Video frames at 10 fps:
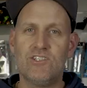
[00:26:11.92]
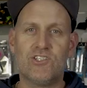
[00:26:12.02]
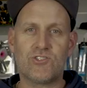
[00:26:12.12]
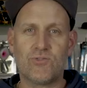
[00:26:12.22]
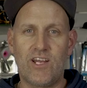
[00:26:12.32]

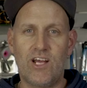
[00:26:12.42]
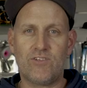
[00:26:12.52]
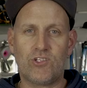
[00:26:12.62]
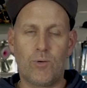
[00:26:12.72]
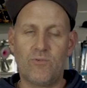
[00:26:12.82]
drizzled that over
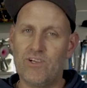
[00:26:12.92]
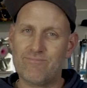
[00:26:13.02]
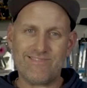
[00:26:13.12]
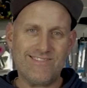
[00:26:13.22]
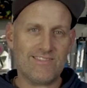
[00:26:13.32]
the top of
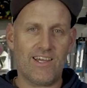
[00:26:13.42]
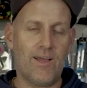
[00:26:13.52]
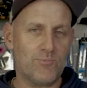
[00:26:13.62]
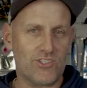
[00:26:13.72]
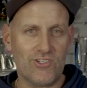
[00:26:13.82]
it.
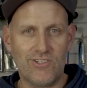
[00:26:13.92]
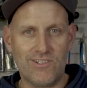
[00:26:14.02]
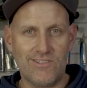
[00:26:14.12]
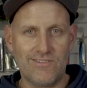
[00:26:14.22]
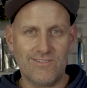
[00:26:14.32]

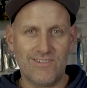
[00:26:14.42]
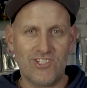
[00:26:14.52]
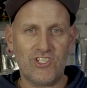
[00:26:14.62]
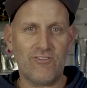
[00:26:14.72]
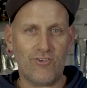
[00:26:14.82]
Absolutely
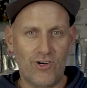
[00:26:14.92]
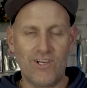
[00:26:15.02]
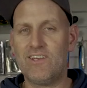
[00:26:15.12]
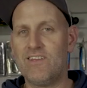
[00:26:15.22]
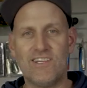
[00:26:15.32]

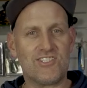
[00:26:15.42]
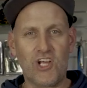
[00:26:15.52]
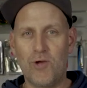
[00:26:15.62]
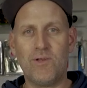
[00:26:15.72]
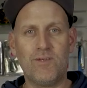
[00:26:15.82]
divine. There's
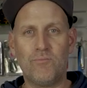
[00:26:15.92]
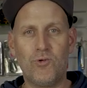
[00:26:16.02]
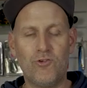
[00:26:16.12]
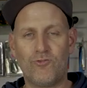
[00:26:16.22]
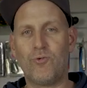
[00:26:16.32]
so many
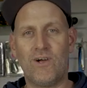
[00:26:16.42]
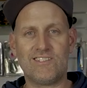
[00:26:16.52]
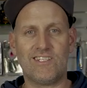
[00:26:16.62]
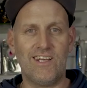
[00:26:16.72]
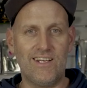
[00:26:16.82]
beautiful
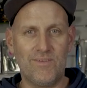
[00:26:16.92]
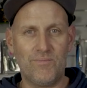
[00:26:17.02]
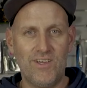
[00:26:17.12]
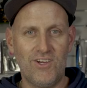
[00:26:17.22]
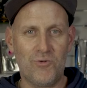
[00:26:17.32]
ways to eat
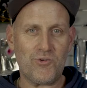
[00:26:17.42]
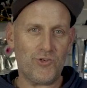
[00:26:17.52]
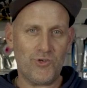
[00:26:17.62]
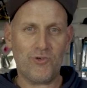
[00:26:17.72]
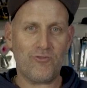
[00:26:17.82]
it. I'm
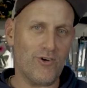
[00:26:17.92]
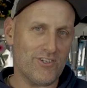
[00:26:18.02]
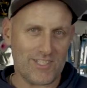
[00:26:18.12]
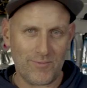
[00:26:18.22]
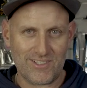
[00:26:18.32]
sure you'll
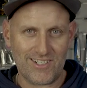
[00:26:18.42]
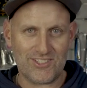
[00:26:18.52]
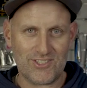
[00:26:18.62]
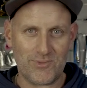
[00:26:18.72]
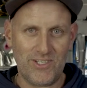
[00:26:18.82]
find something
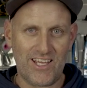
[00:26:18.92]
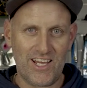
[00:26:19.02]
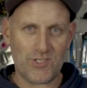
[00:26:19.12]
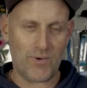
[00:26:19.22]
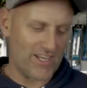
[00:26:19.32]
delicious when you
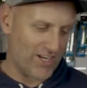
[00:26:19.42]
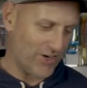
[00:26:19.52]
catch one of your